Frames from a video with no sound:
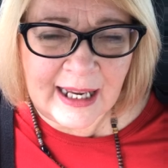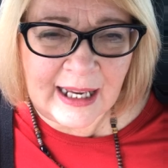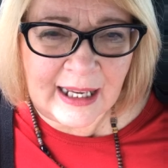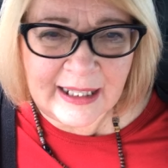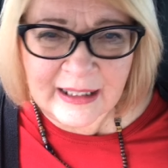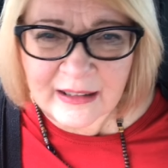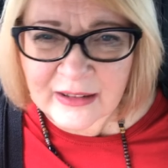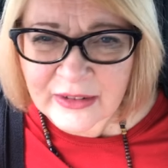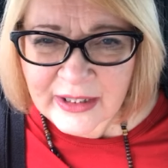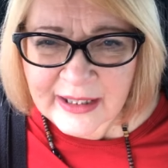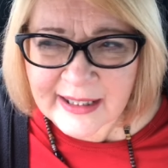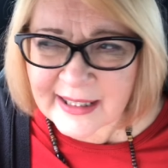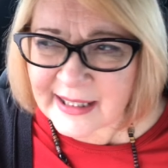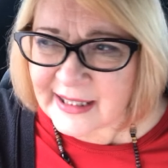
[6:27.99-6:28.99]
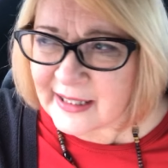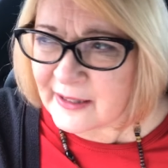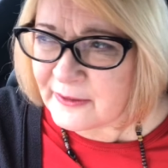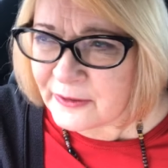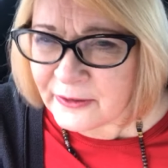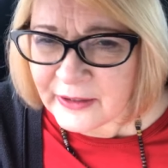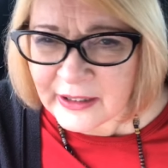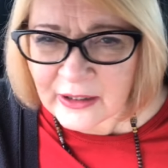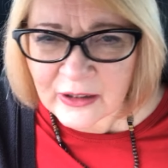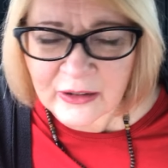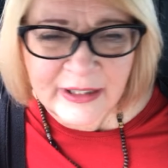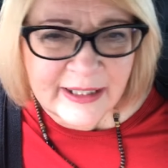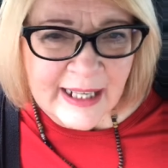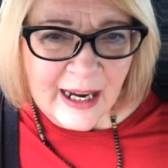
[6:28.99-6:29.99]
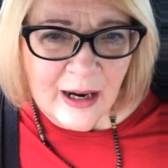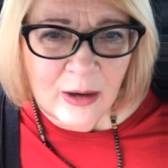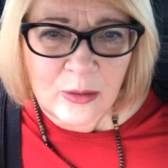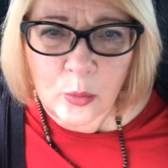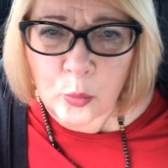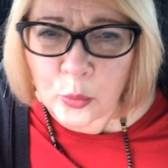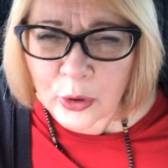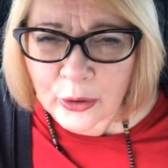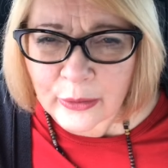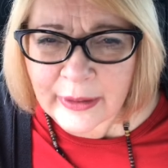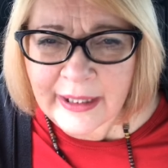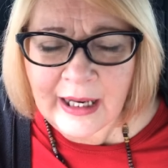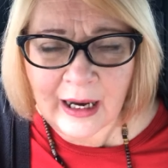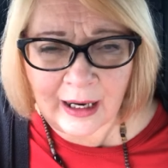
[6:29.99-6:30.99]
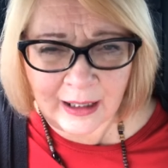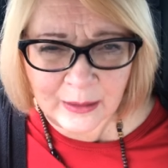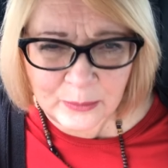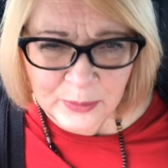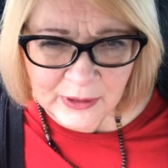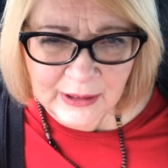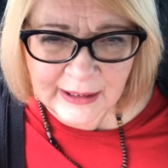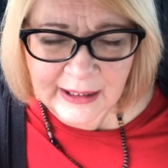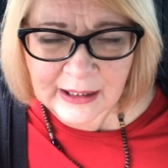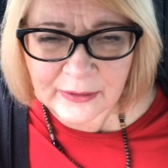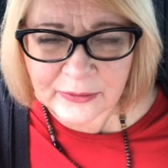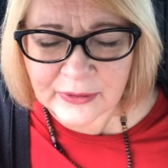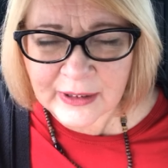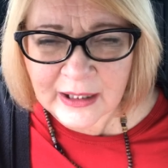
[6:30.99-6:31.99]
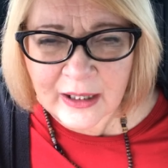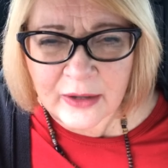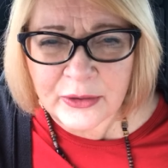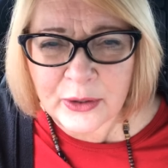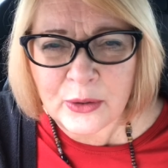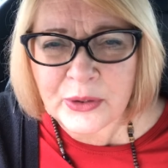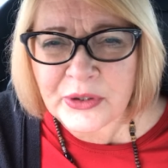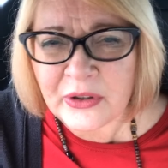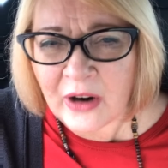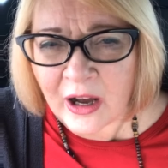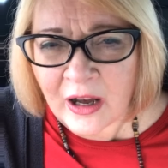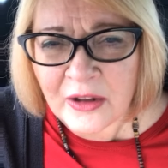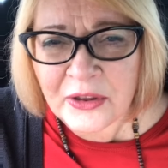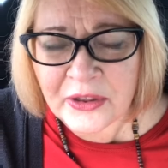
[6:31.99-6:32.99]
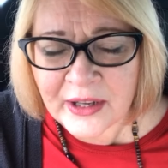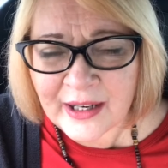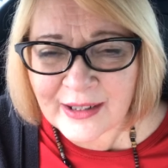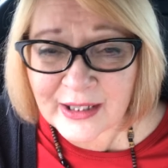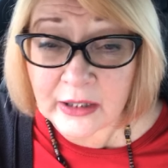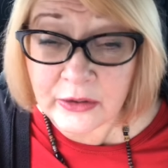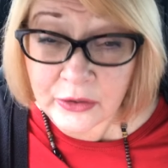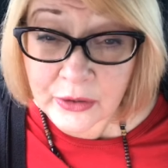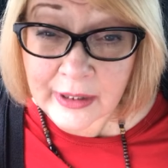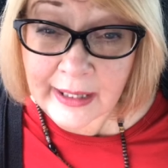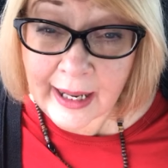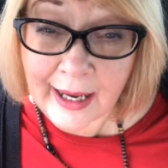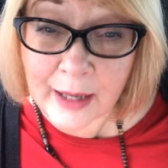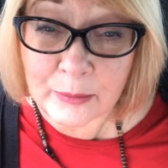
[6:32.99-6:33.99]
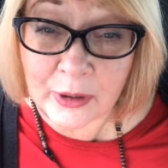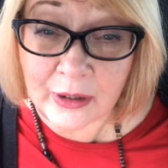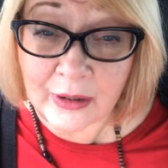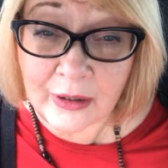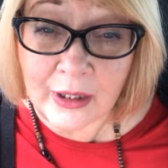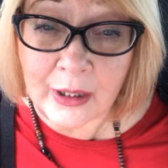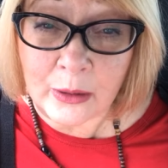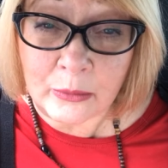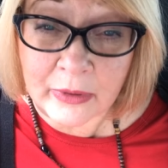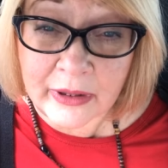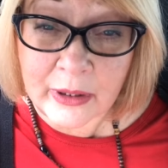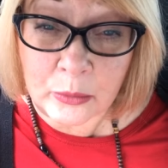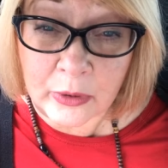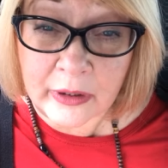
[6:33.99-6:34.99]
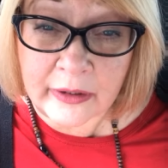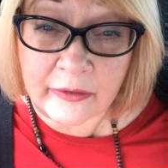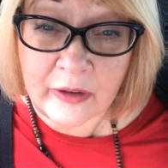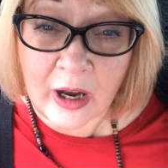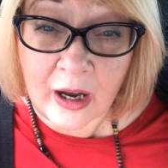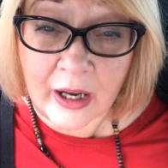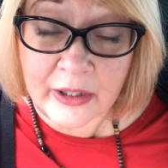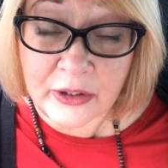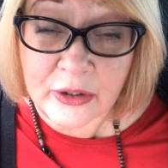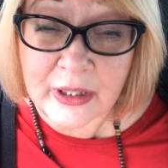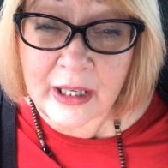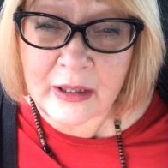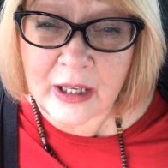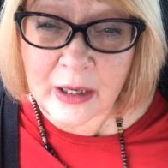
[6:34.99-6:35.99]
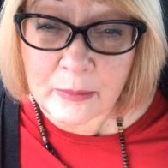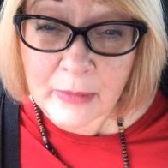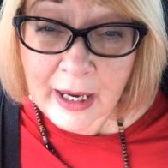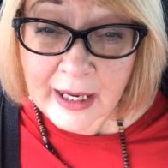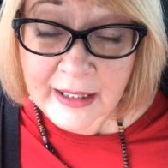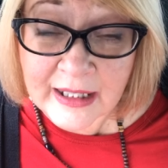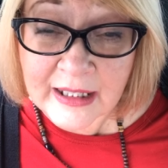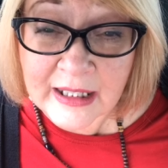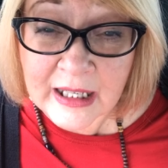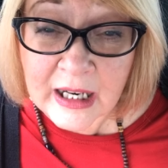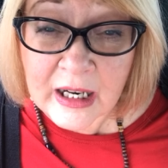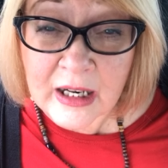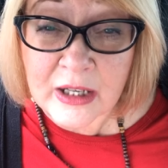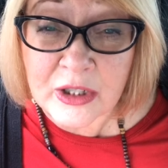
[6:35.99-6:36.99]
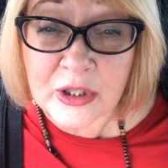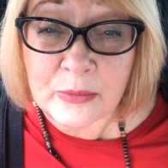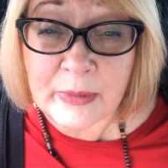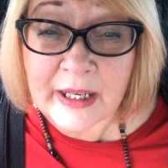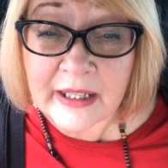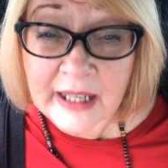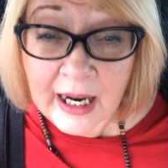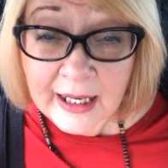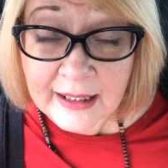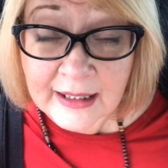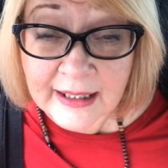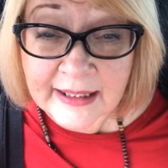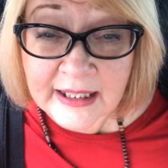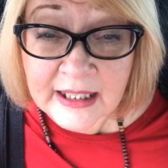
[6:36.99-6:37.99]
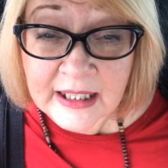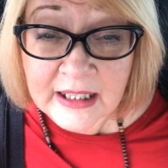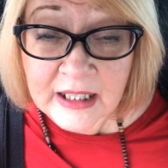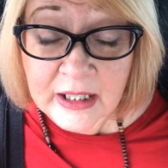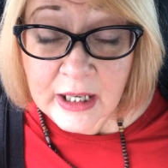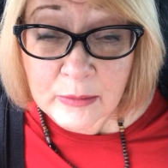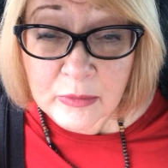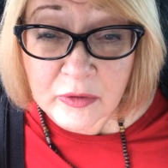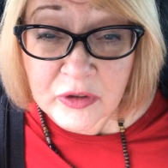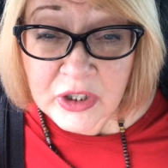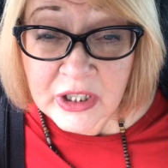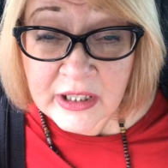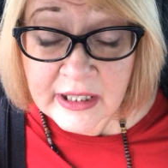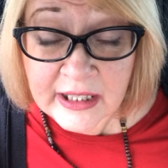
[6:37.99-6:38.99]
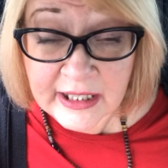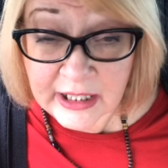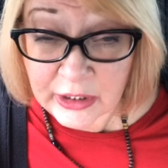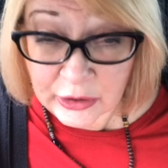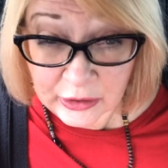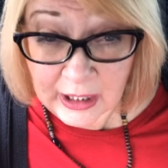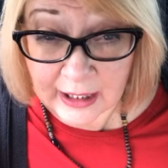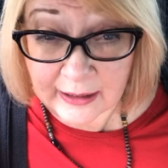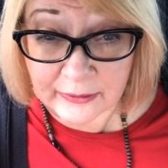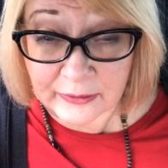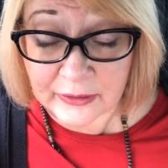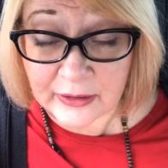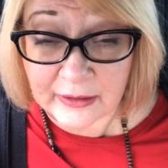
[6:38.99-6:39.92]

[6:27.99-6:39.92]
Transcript: illness, fear, doubt, worry, unbelief. Those are all things that you can hammer with the word of God. You can command it to be annihilated in the name of Jesus in your life.